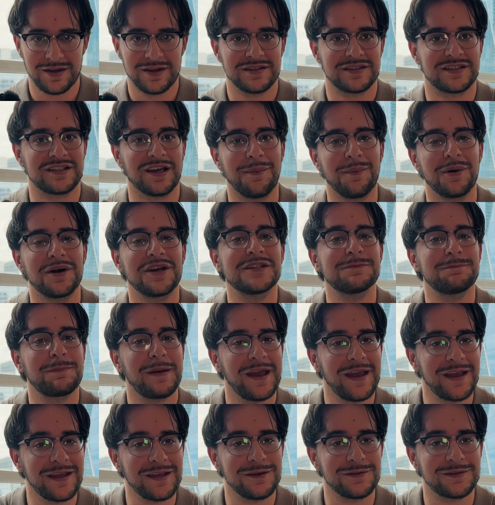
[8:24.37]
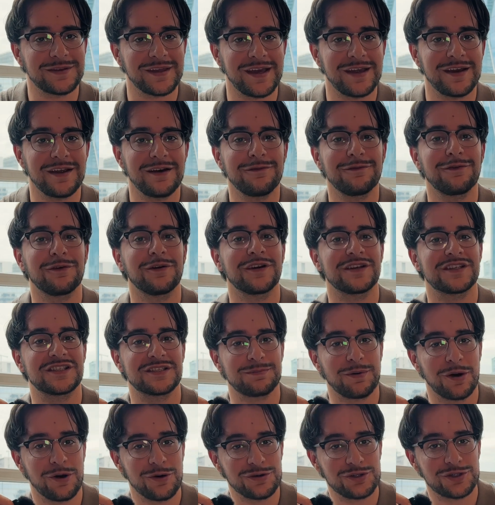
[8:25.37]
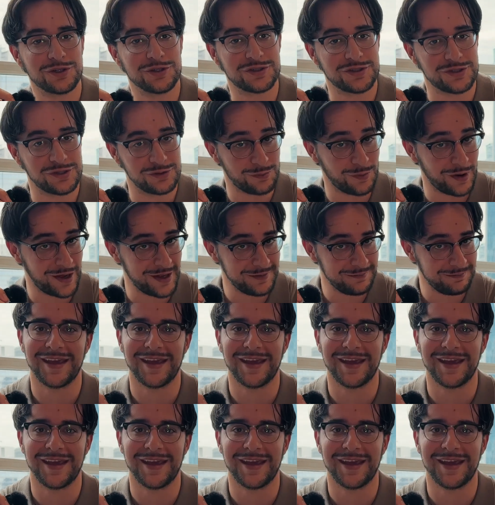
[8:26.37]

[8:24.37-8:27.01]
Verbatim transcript: Someone is paying you theta for exposure to what?